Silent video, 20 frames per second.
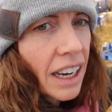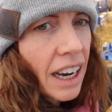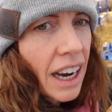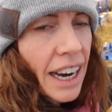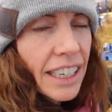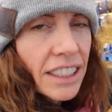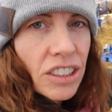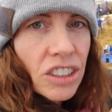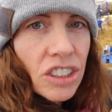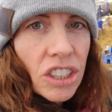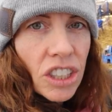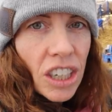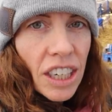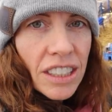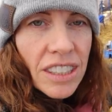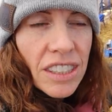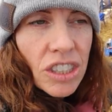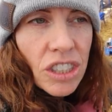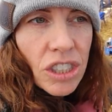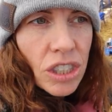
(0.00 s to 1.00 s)
I
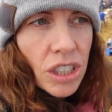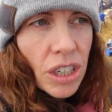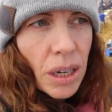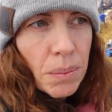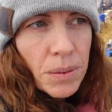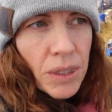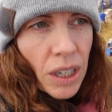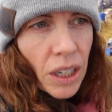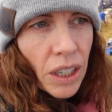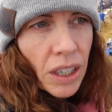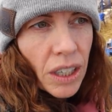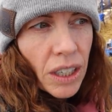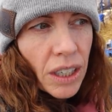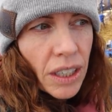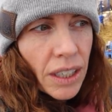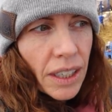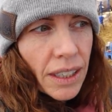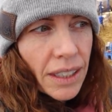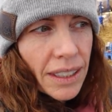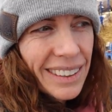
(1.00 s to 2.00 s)
just shipped
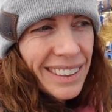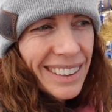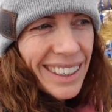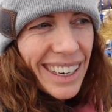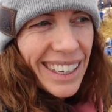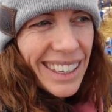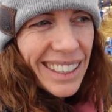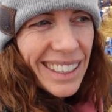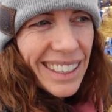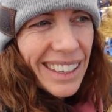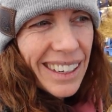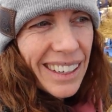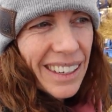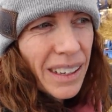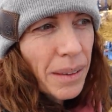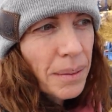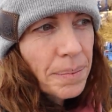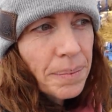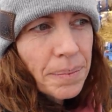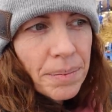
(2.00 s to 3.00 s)
her, like,
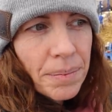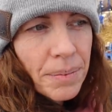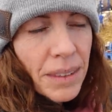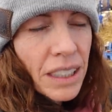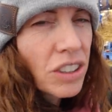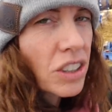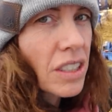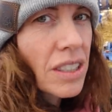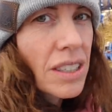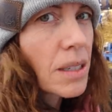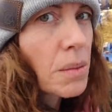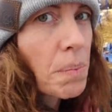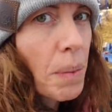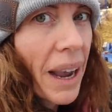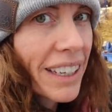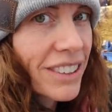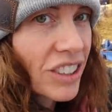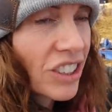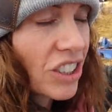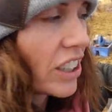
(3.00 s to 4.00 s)
just this
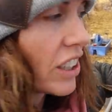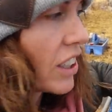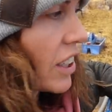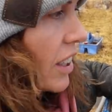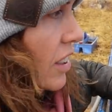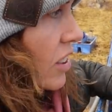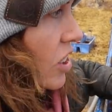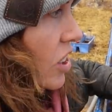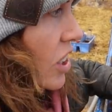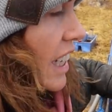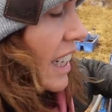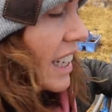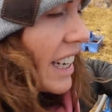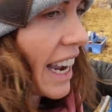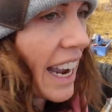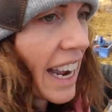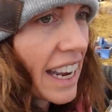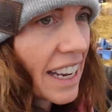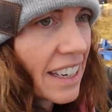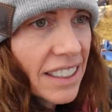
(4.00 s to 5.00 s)
past year. She had,
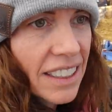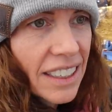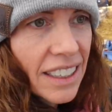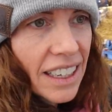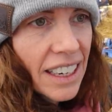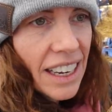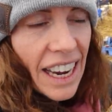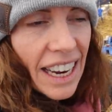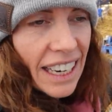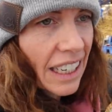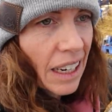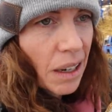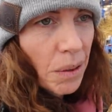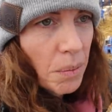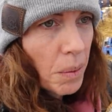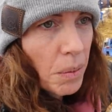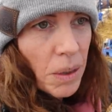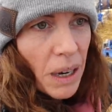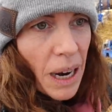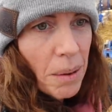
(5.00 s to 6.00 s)
I can't
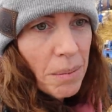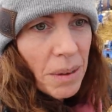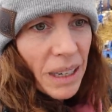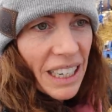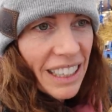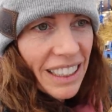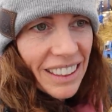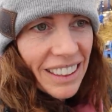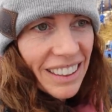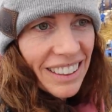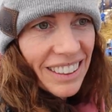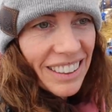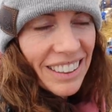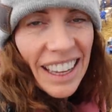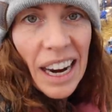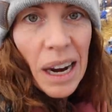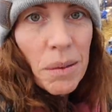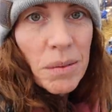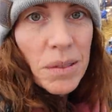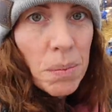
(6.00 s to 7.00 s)
remember how many
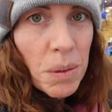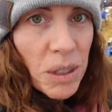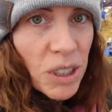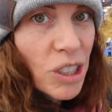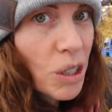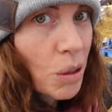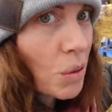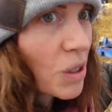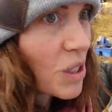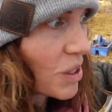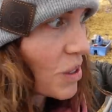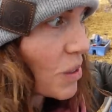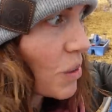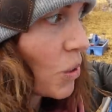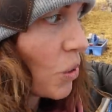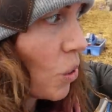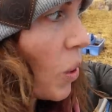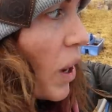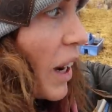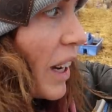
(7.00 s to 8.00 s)
lambs, but she was
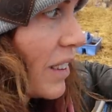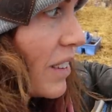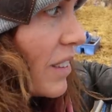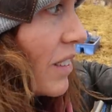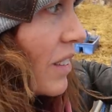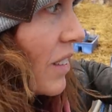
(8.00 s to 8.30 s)
quite